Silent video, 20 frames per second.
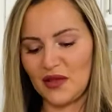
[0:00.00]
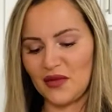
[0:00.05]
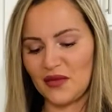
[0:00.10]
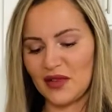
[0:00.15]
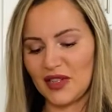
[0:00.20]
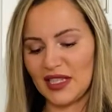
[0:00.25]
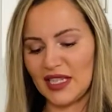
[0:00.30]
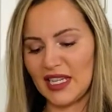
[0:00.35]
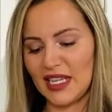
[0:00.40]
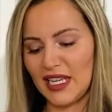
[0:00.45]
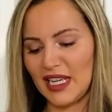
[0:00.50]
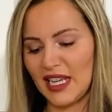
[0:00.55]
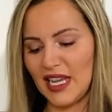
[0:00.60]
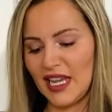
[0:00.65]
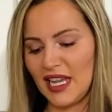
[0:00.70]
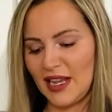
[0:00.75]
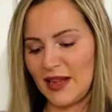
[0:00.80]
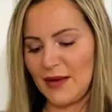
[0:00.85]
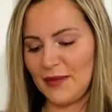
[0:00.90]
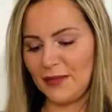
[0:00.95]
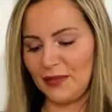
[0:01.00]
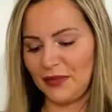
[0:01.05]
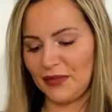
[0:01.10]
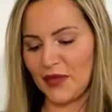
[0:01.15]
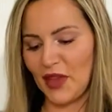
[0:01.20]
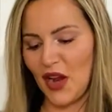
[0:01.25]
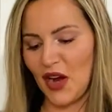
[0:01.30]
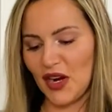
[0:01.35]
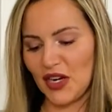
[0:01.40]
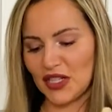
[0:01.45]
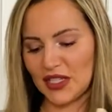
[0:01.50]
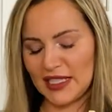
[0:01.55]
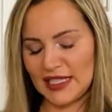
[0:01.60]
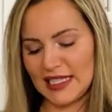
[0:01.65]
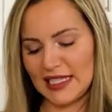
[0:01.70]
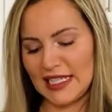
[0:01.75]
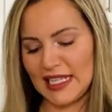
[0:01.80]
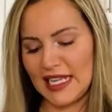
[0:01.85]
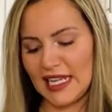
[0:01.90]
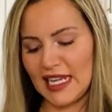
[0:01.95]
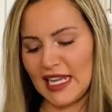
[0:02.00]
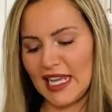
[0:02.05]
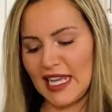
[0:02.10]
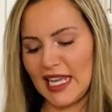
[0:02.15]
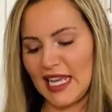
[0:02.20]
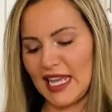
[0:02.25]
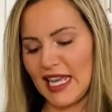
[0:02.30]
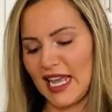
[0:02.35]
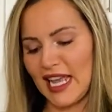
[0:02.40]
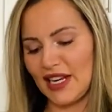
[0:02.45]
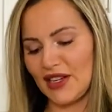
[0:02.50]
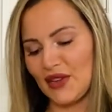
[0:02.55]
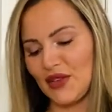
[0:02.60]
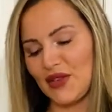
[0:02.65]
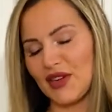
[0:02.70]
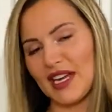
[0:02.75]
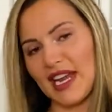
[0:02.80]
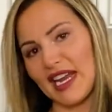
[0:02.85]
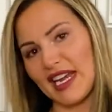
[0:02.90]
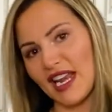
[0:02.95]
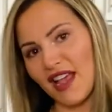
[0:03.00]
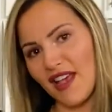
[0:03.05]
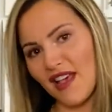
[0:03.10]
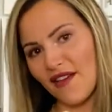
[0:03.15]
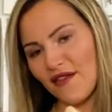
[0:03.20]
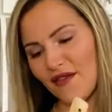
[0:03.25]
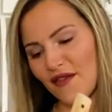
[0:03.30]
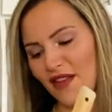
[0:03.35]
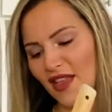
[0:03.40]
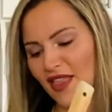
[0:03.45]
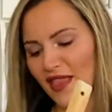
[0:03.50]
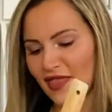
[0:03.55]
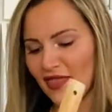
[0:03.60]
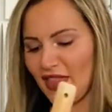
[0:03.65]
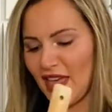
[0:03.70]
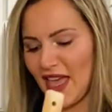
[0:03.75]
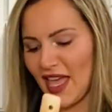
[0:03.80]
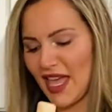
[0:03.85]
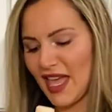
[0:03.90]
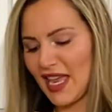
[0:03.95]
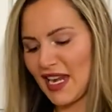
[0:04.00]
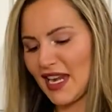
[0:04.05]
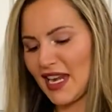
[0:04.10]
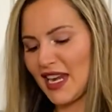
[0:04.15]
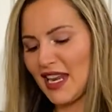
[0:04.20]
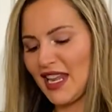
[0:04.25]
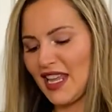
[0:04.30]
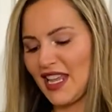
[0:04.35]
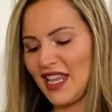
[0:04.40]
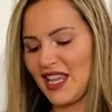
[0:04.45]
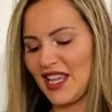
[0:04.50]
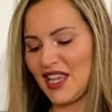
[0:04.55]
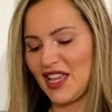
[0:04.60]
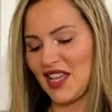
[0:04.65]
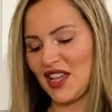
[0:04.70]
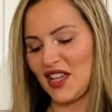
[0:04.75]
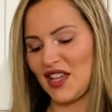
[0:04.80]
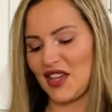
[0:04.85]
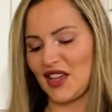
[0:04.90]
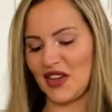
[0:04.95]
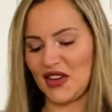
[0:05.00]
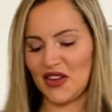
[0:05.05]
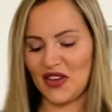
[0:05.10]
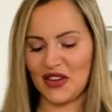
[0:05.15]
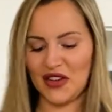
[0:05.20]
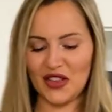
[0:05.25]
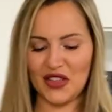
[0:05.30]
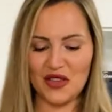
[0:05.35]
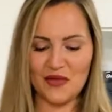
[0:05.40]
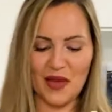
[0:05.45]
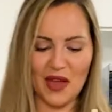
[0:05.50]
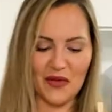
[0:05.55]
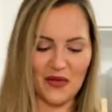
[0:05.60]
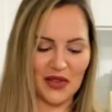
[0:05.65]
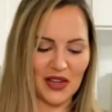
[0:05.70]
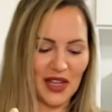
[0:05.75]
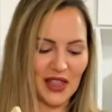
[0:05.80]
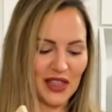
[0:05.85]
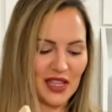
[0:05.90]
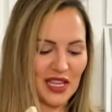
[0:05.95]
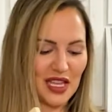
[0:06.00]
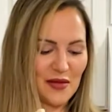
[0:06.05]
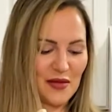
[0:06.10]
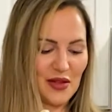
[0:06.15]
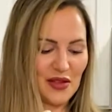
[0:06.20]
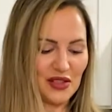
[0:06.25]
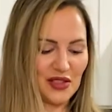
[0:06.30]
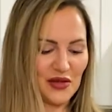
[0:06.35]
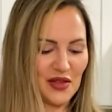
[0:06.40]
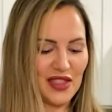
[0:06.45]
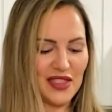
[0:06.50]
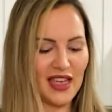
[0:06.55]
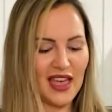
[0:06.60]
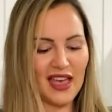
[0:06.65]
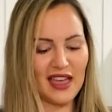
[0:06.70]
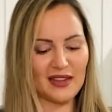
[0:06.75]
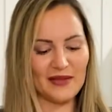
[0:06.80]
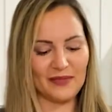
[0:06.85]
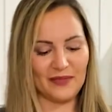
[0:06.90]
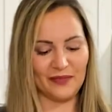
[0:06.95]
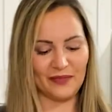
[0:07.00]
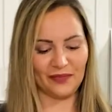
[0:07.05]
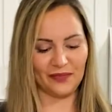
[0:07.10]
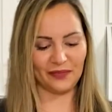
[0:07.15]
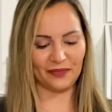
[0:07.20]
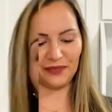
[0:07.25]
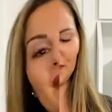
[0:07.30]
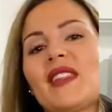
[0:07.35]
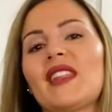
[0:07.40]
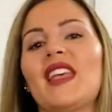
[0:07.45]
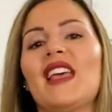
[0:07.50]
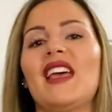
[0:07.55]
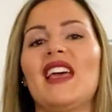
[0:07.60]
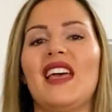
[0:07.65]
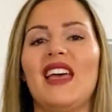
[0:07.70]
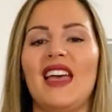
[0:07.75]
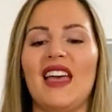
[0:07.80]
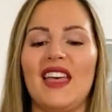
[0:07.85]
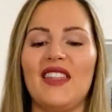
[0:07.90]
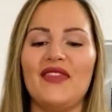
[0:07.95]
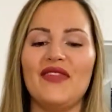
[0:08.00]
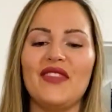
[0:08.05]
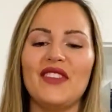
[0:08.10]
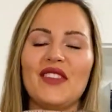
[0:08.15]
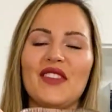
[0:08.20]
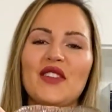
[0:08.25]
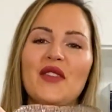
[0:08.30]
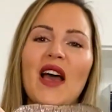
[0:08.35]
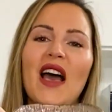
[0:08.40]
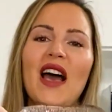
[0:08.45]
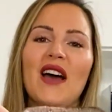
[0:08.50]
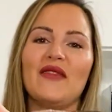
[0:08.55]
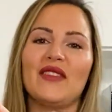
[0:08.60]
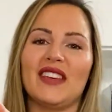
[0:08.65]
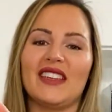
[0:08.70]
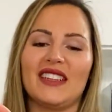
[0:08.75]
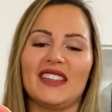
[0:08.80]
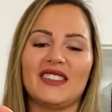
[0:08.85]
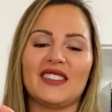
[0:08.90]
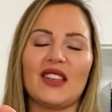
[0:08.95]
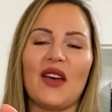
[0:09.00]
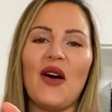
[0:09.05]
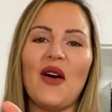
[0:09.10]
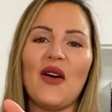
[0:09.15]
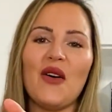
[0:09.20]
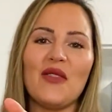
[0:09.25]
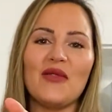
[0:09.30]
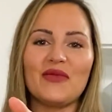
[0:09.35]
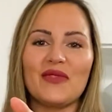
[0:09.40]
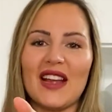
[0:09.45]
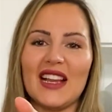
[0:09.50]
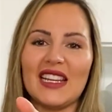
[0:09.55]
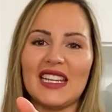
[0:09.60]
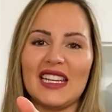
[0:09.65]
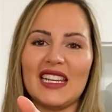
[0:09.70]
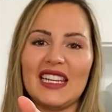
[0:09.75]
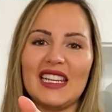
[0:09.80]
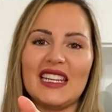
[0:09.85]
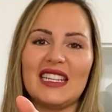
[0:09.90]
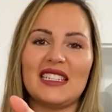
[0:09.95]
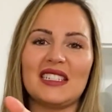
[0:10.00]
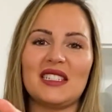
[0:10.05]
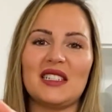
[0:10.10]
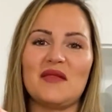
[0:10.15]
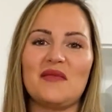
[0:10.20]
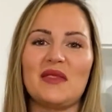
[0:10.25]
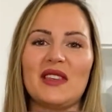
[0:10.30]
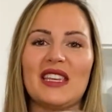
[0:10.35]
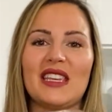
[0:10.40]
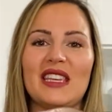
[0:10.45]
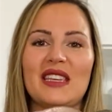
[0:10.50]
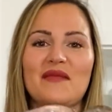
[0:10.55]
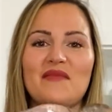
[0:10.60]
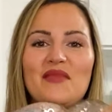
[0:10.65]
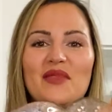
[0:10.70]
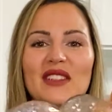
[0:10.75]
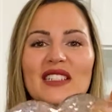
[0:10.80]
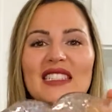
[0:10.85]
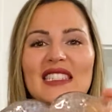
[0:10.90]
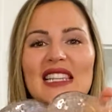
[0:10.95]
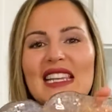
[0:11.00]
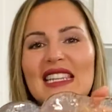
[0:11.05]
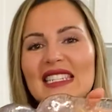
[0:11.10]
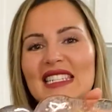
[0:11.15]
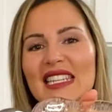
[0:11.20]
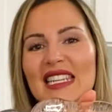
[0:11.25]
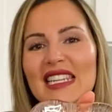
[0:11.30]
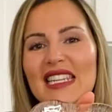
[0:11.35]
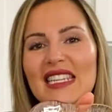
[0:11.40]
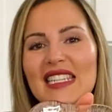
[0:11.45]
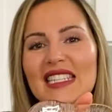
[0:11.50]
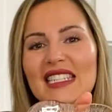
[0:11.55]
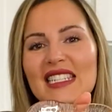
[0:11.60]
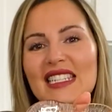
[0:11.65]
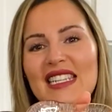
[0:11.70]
really artsy and creative, then you might want to think about doing that. And there you have it. It's all ready to be presented